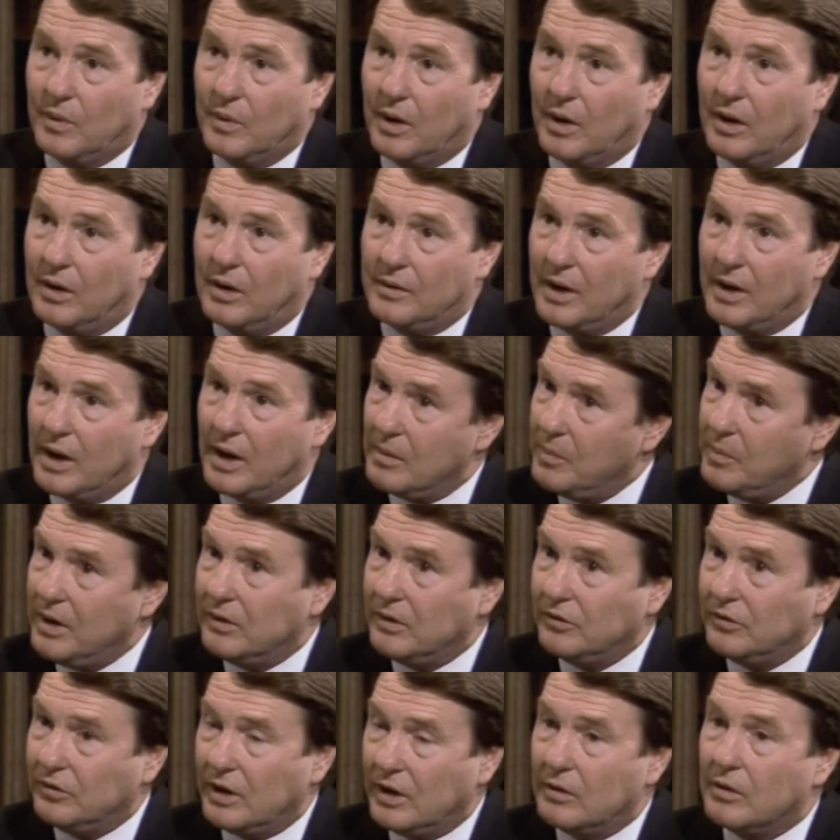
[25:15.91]
not a
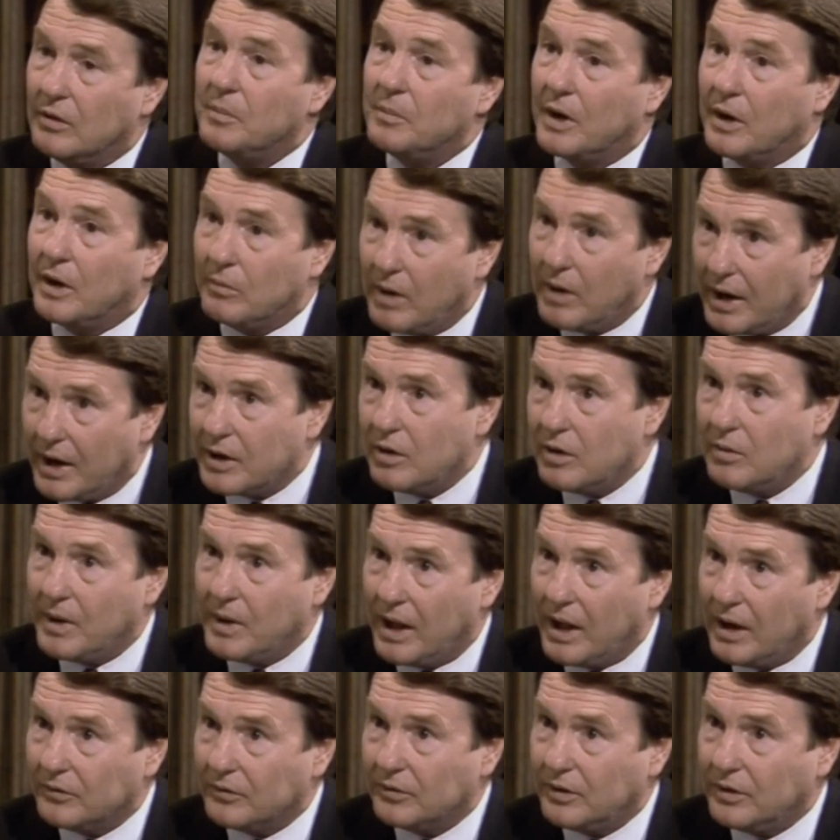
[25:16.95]
PNC group, but a radical
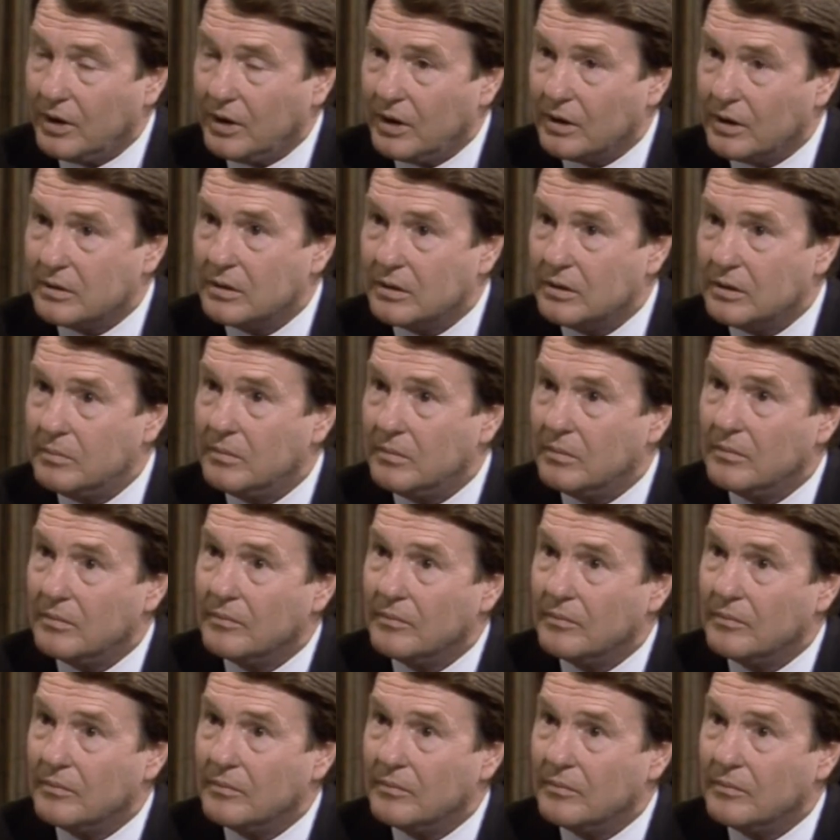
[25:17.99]
Palestinian group?